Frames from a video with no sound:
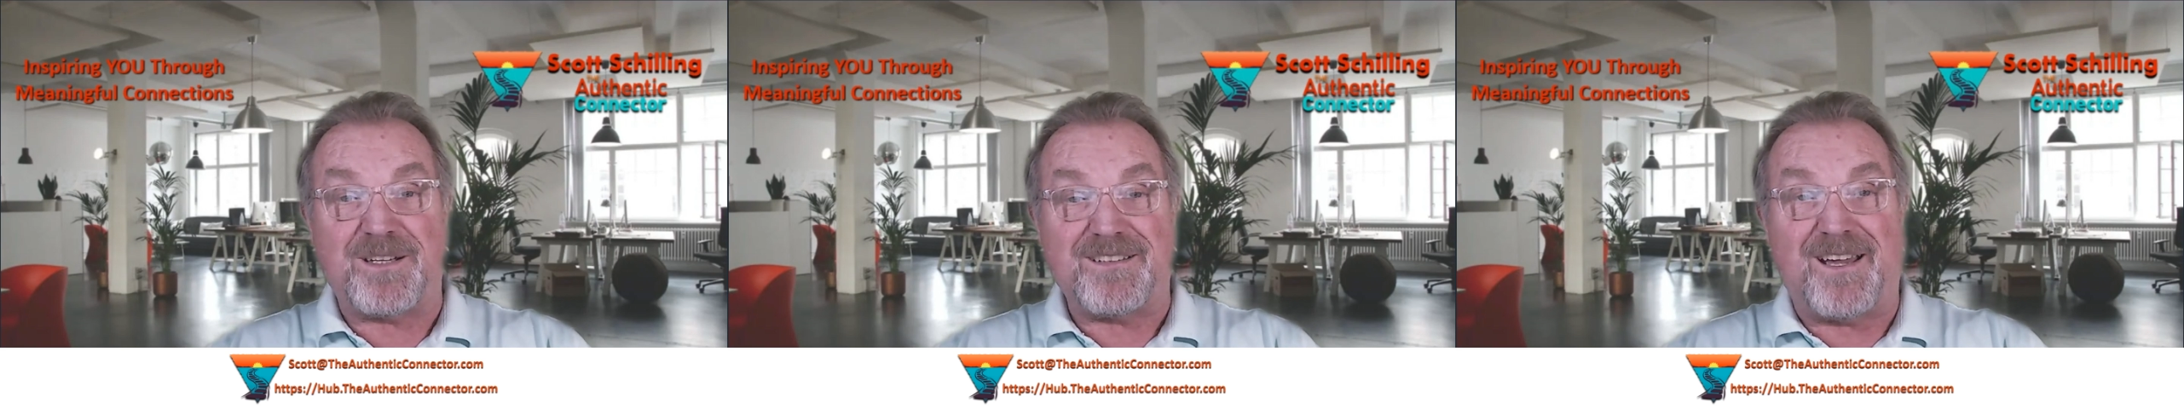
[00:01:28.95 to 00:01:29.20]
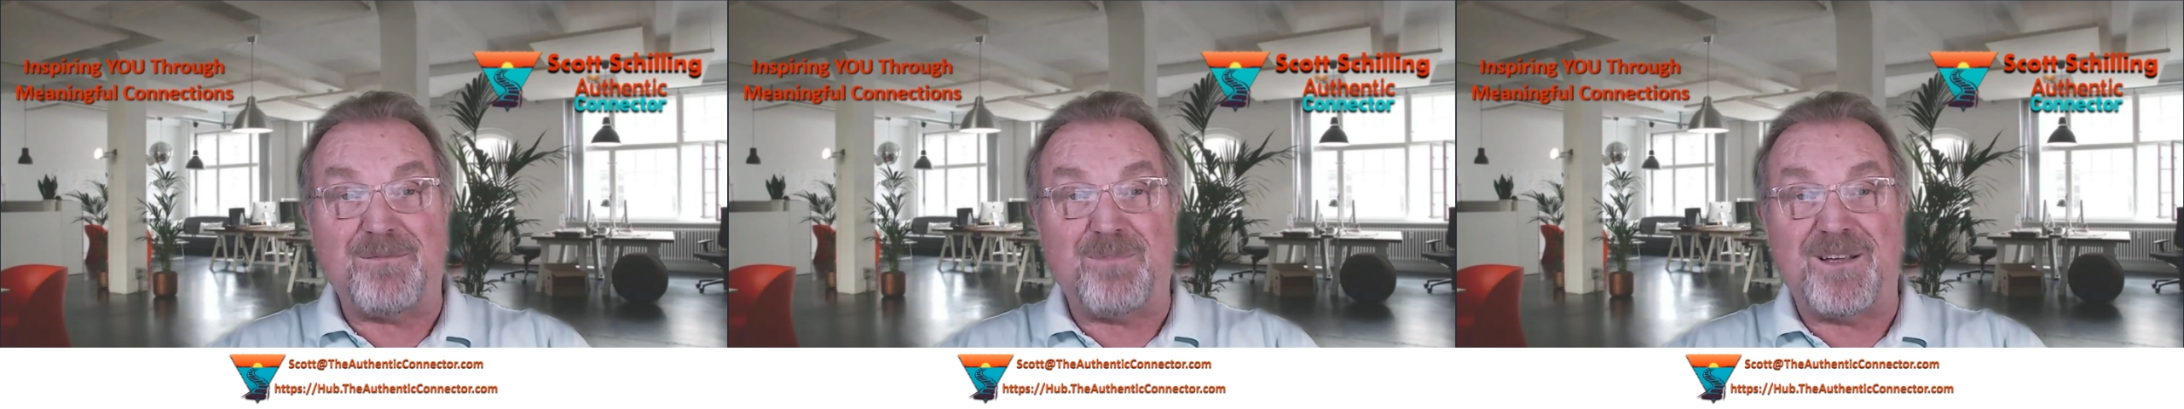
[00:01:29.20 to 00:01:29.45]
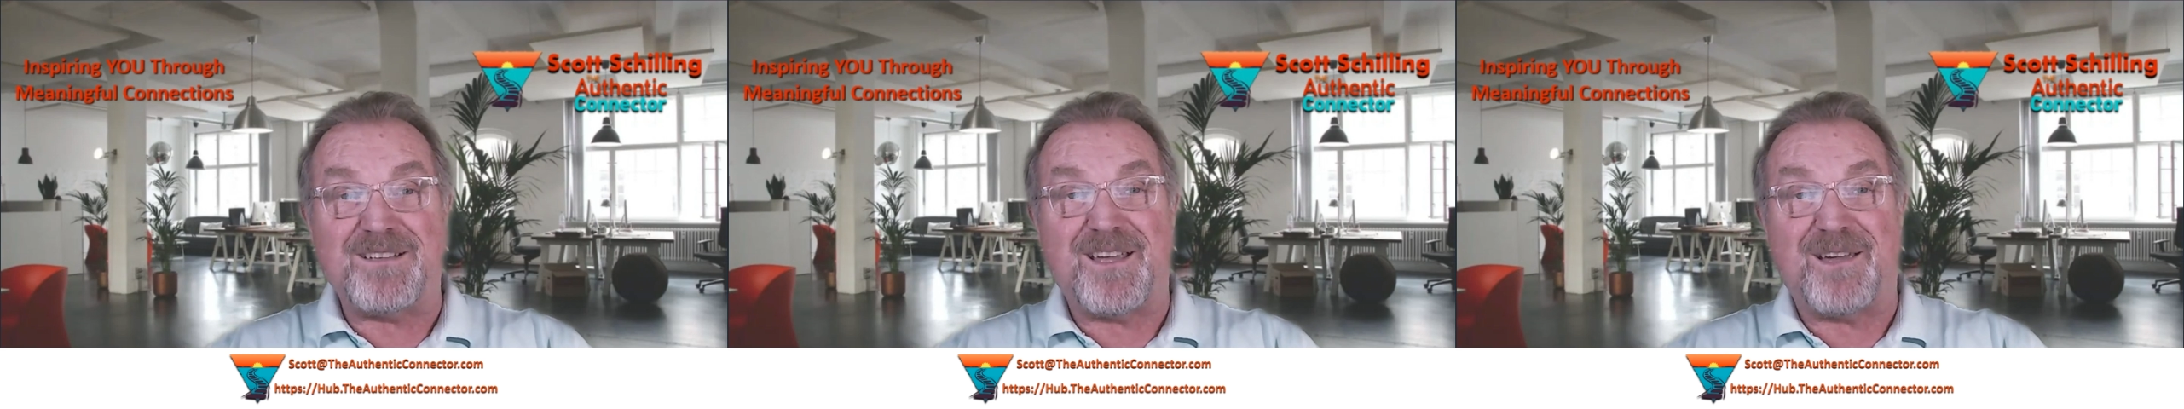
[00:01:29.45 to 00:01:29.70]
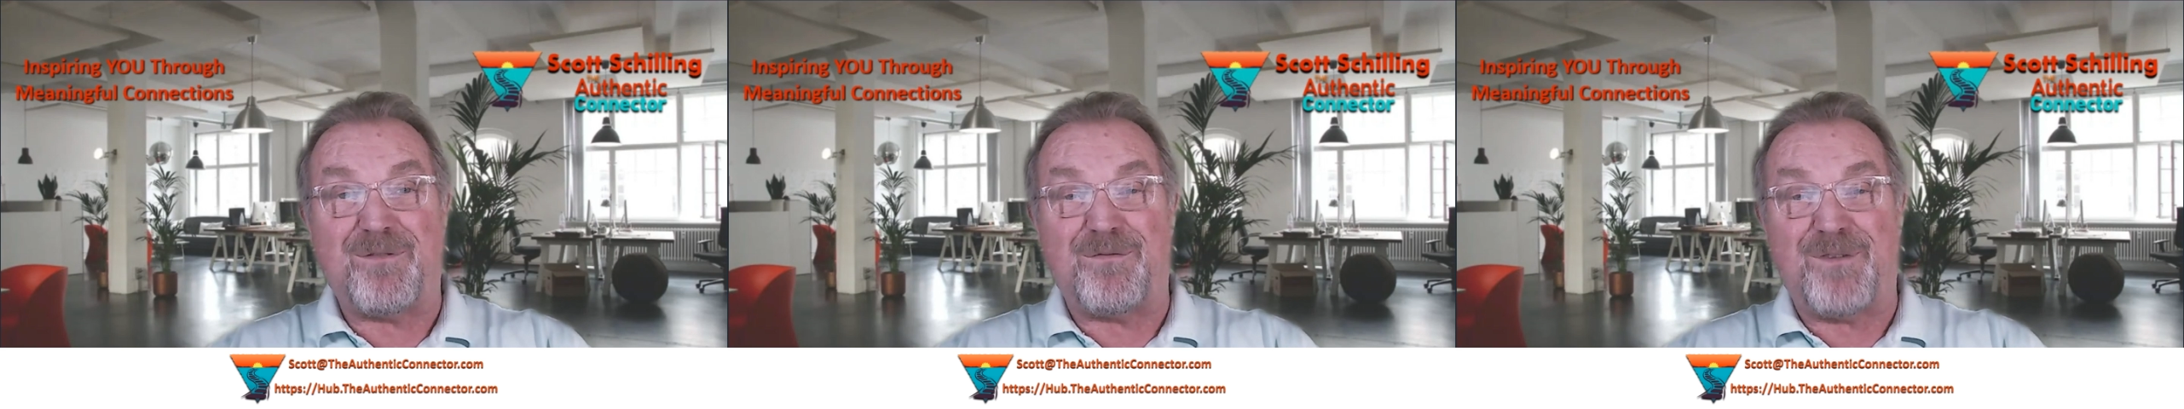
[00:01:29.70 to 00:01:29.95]
God bless.
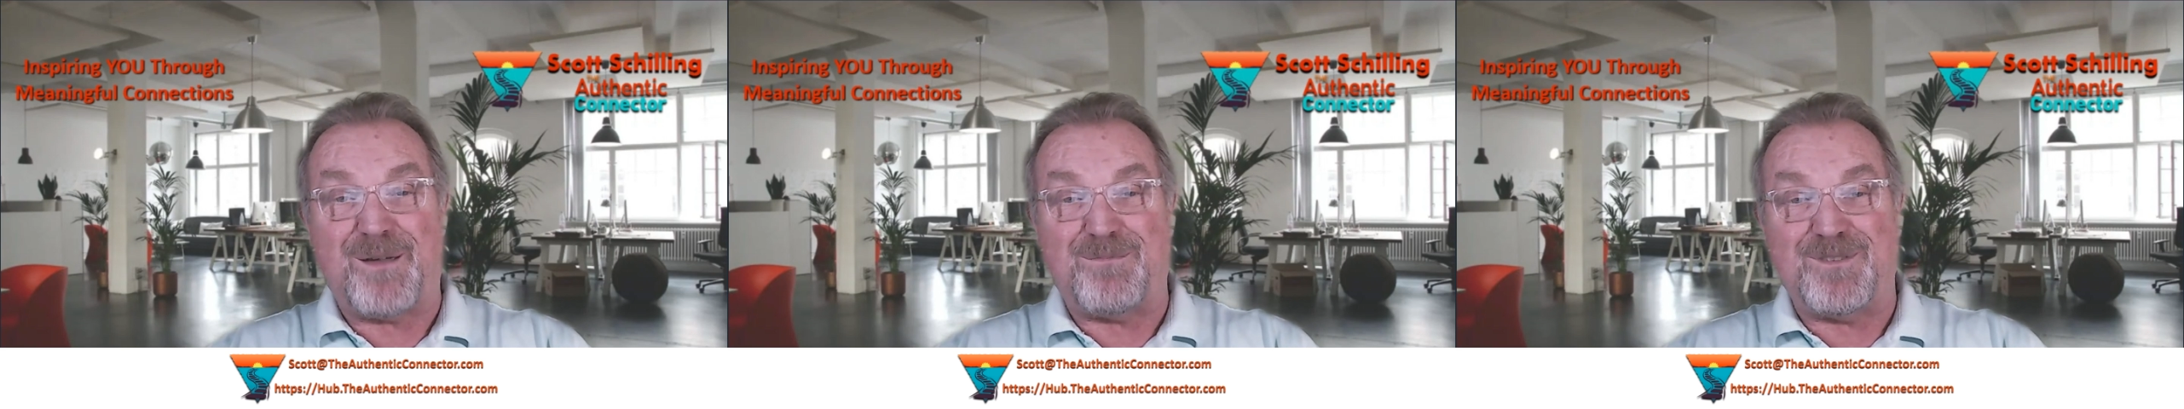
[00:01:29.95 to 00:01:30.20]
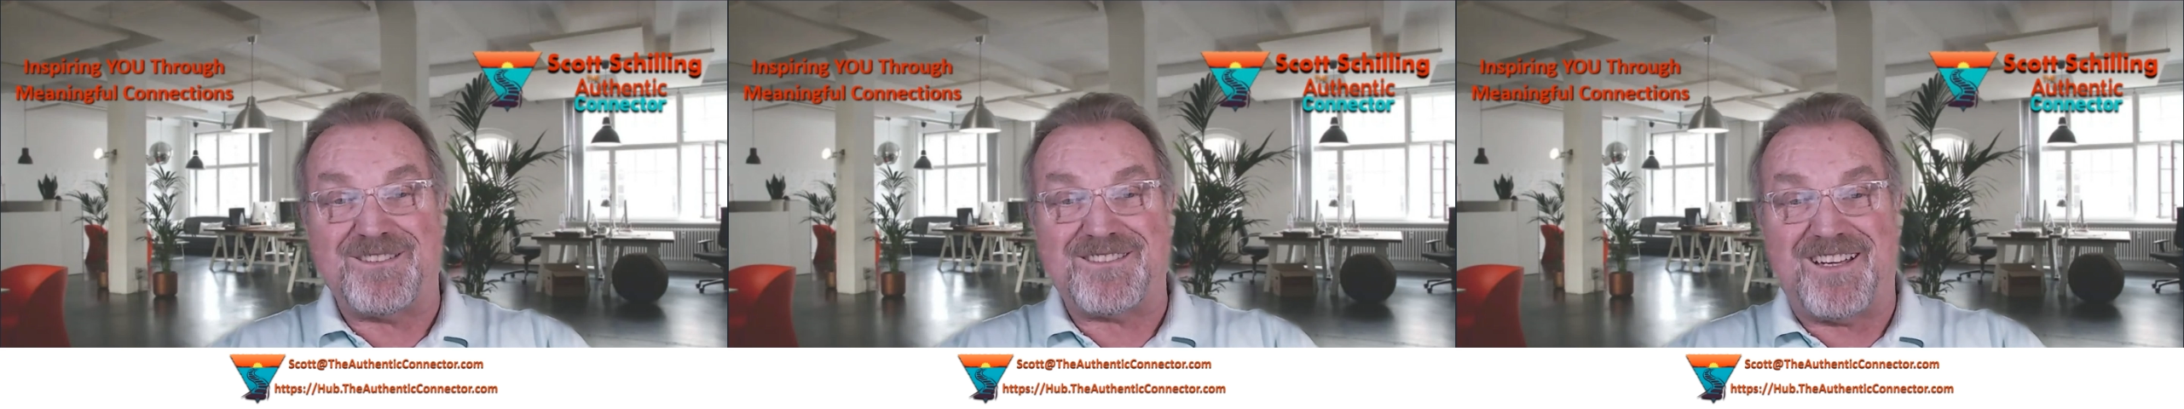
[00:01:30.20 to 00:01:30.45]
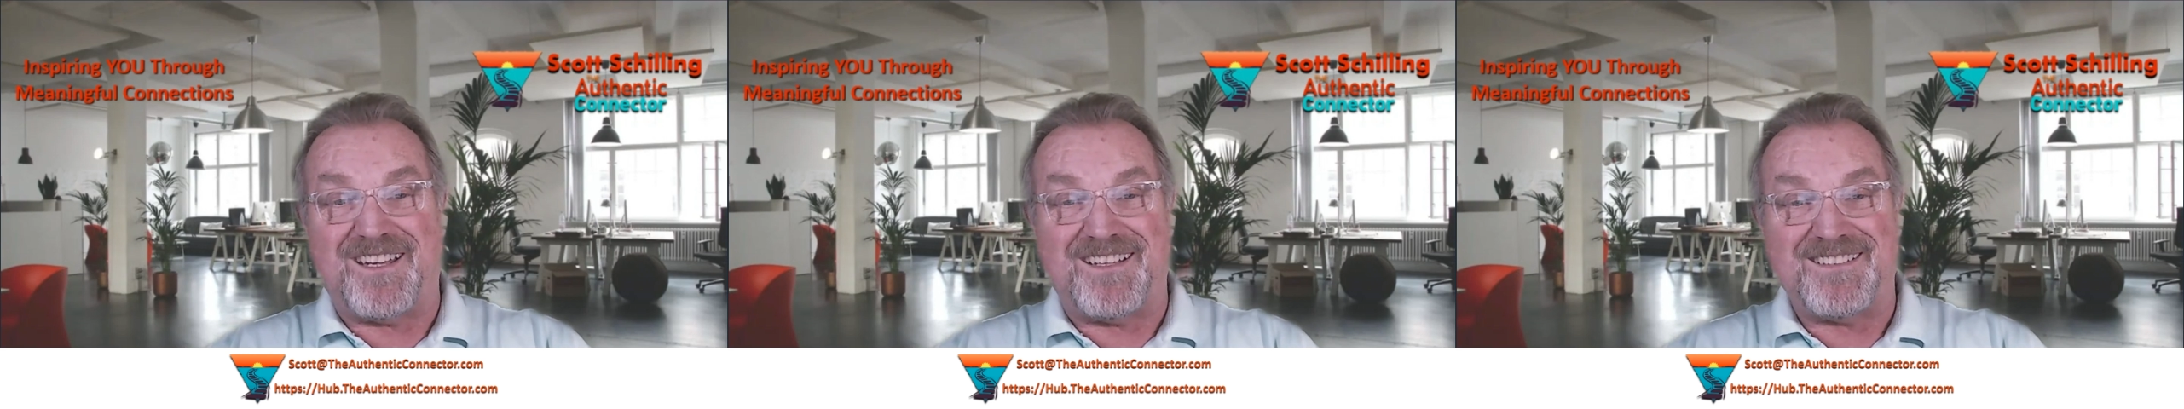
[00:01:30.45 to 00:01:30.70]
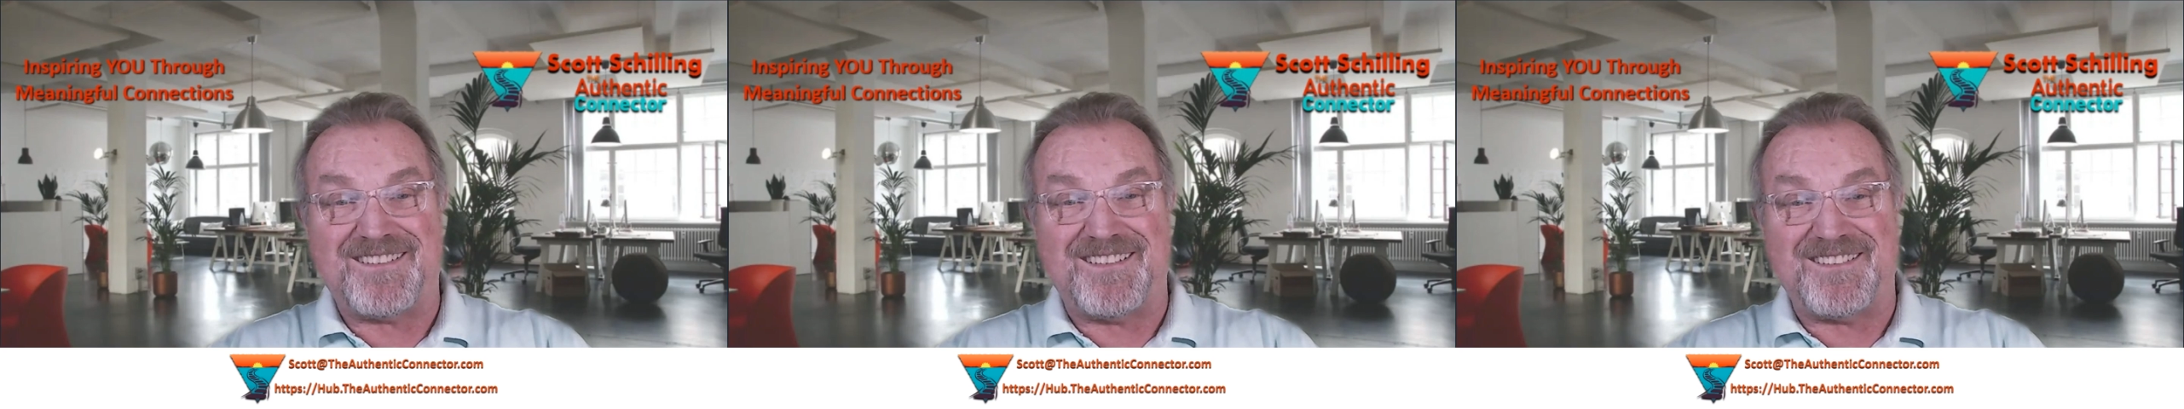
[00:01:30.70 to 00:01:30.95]
Have a fabulous day.
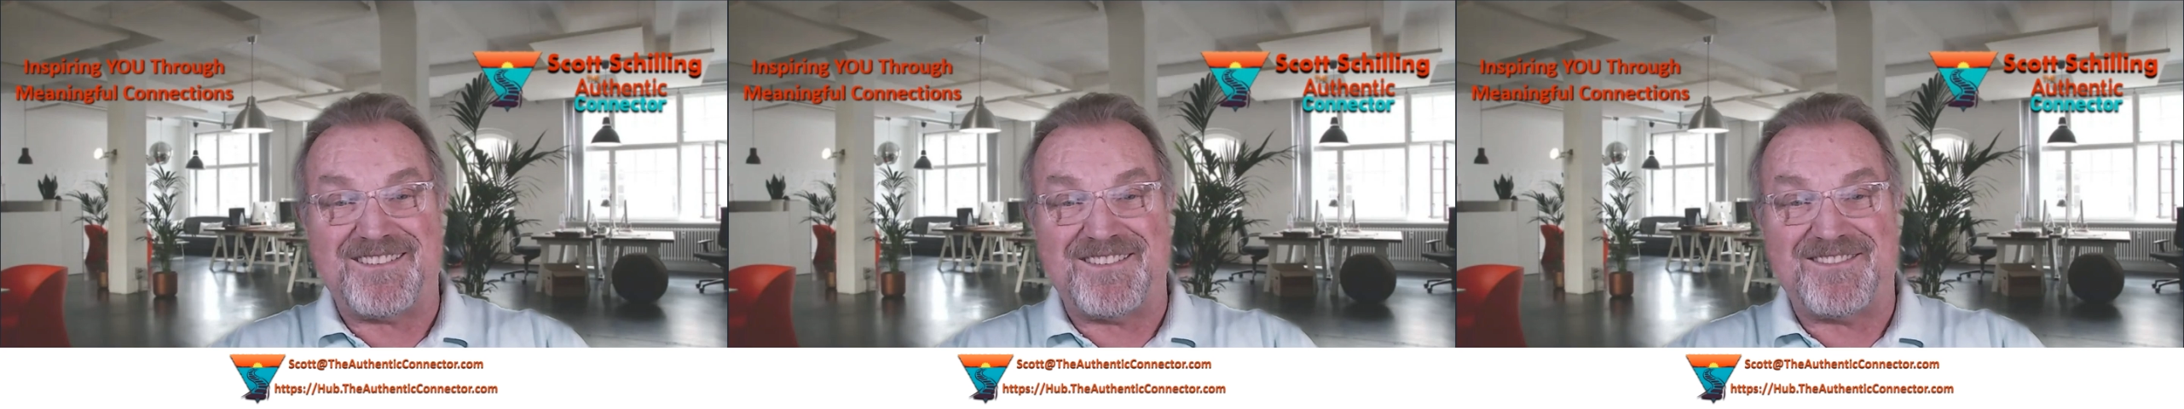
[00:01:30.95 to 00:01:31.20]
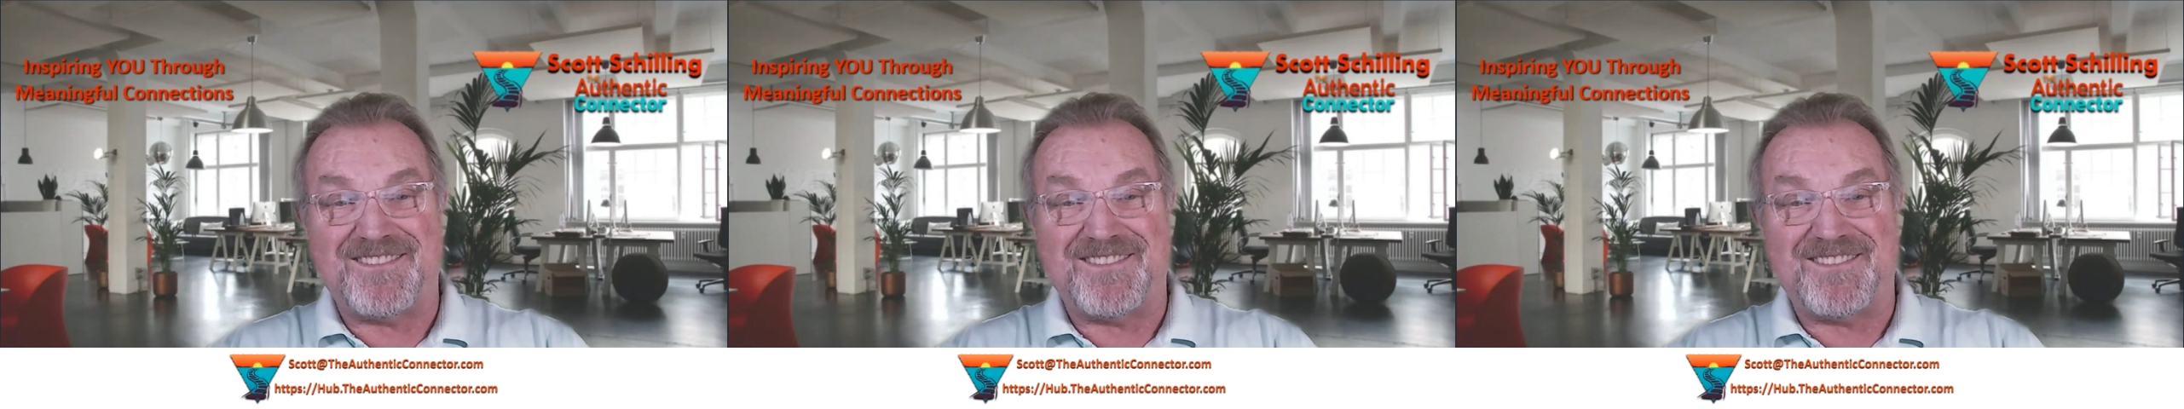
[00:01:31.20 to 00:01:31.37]
See you soon.